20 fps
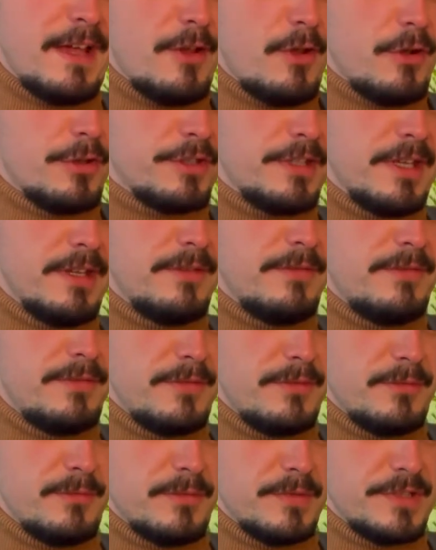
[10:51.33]

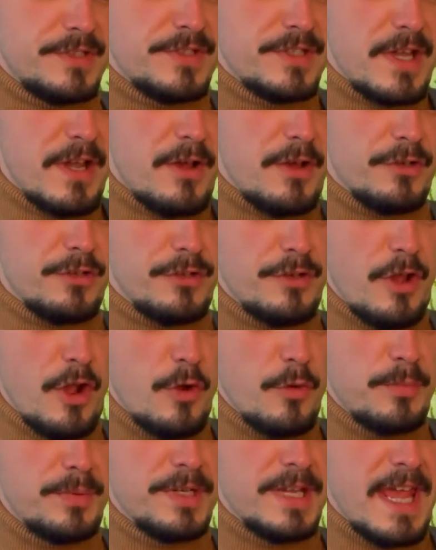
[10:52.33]
octave, we start on an
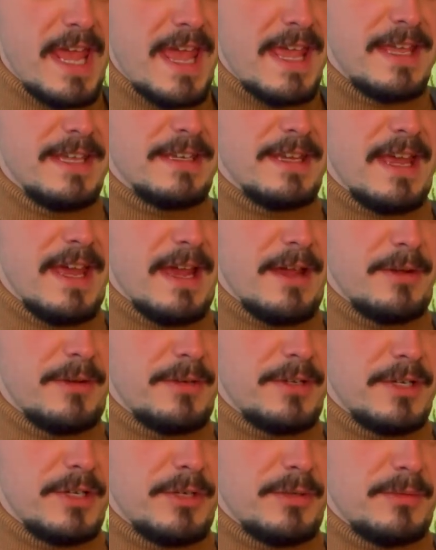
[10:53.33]
open A now.
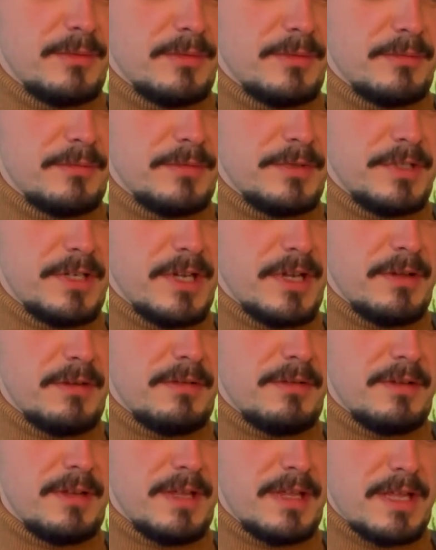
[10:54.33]
We'd go
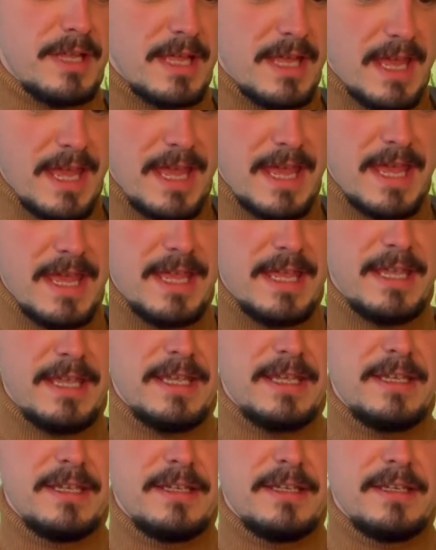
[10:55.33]
A,
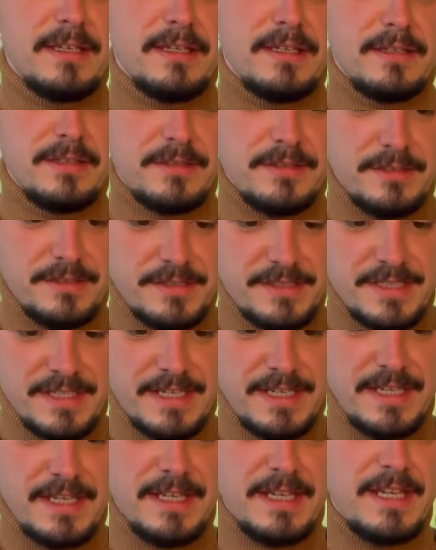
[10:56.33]

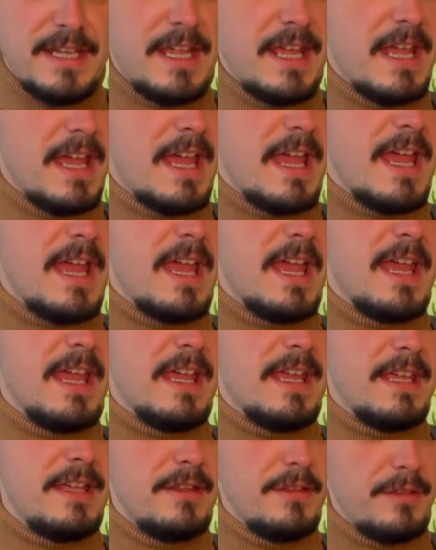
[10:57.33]
D,
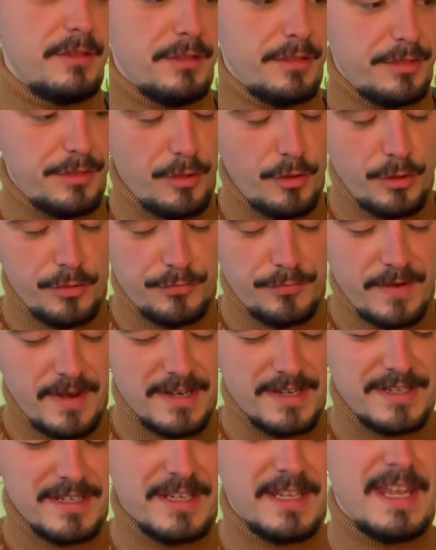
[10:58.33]
A, 3rd
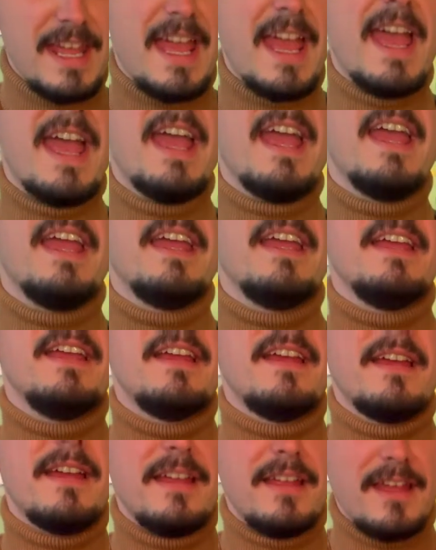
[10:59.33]
fret D, A,
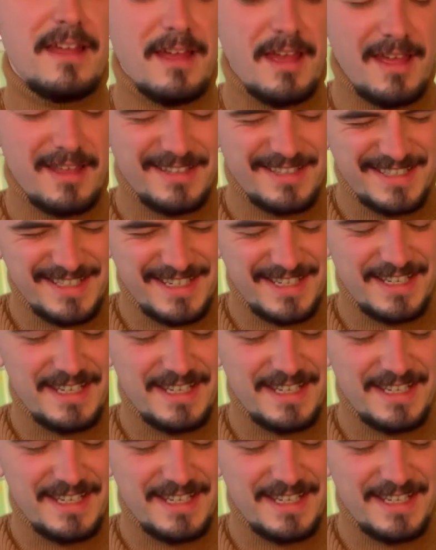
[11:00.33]
D,